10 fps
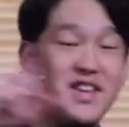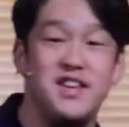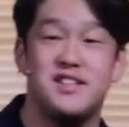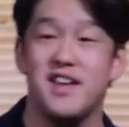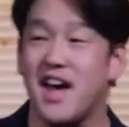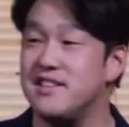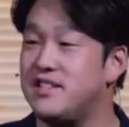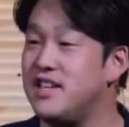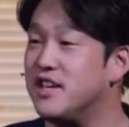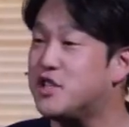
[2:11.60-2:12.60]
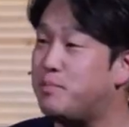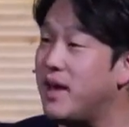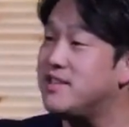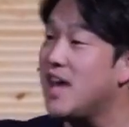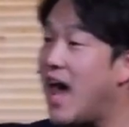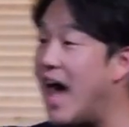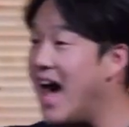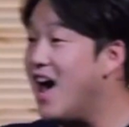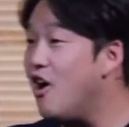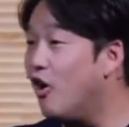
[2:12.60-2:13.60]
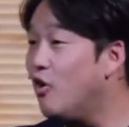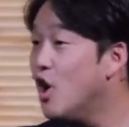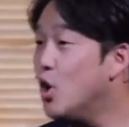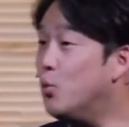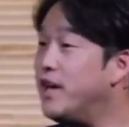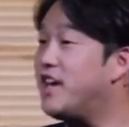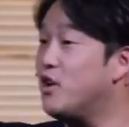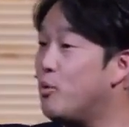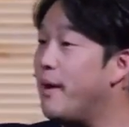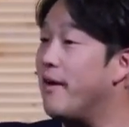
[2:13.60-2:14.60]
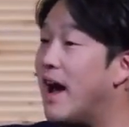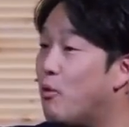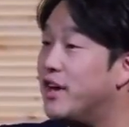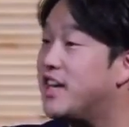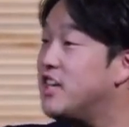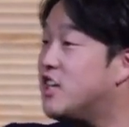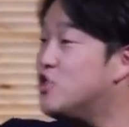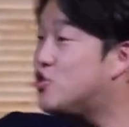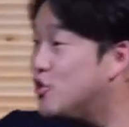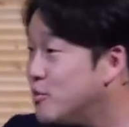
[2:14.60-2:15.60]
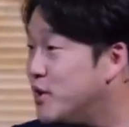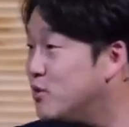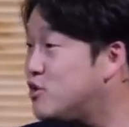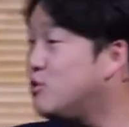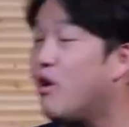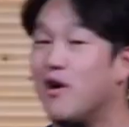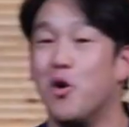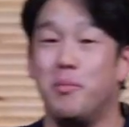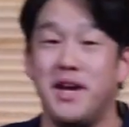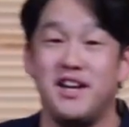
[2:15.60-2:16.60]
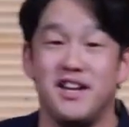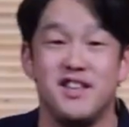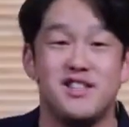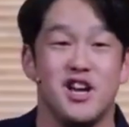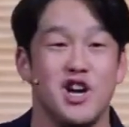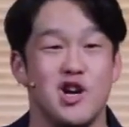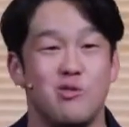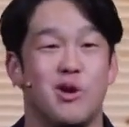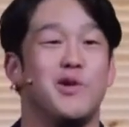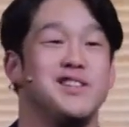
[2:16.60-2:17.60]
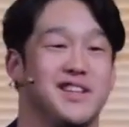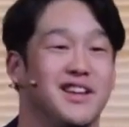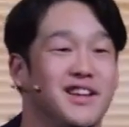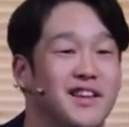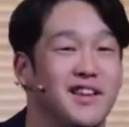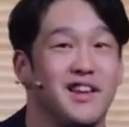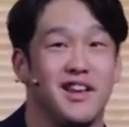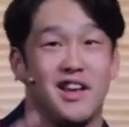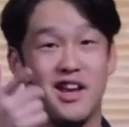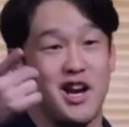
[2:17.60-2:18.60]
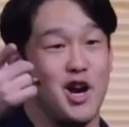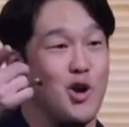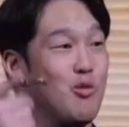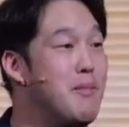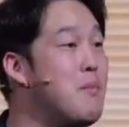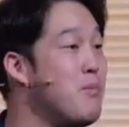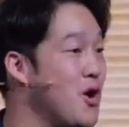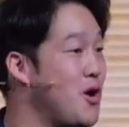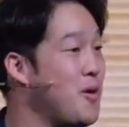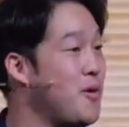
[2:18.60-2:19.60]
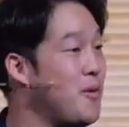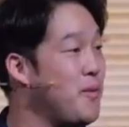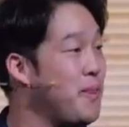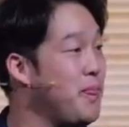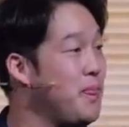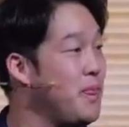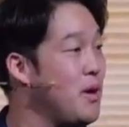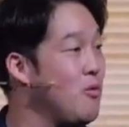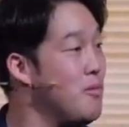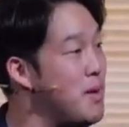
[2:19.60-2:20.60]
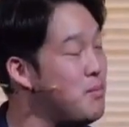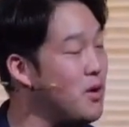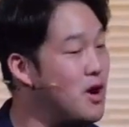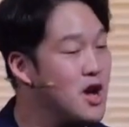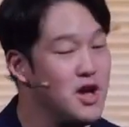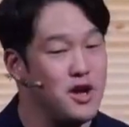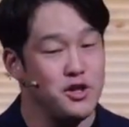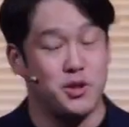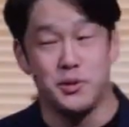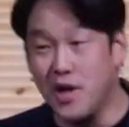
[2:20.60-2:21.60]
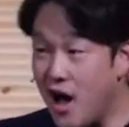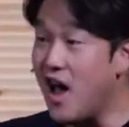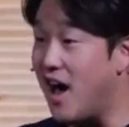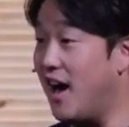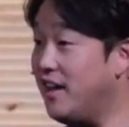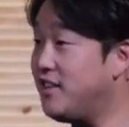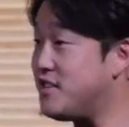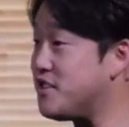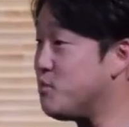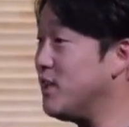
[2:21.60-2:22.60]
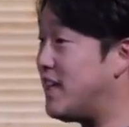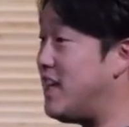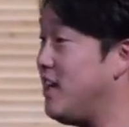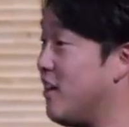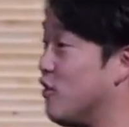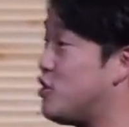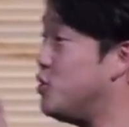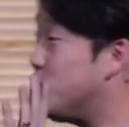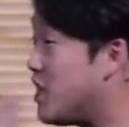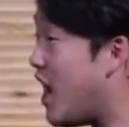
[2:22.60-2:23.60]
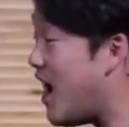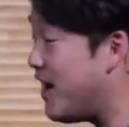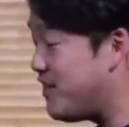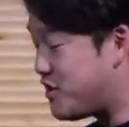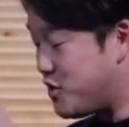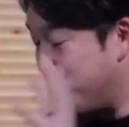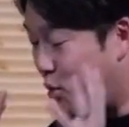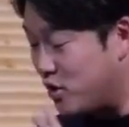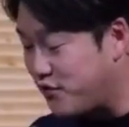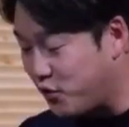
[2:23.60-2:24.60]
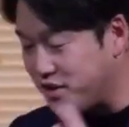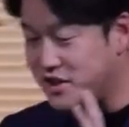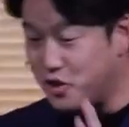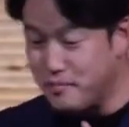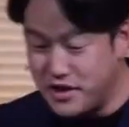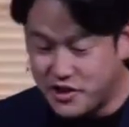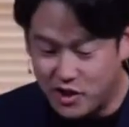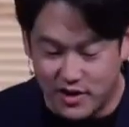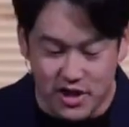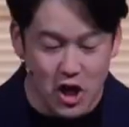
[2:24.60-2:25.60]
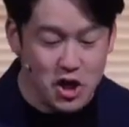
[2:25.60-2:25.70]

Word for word: he says, he explains how we can obey or what can contribute to our obedience. What was it? Remember. Remember. To God, this is really key here. To God, this is important for this little mini series.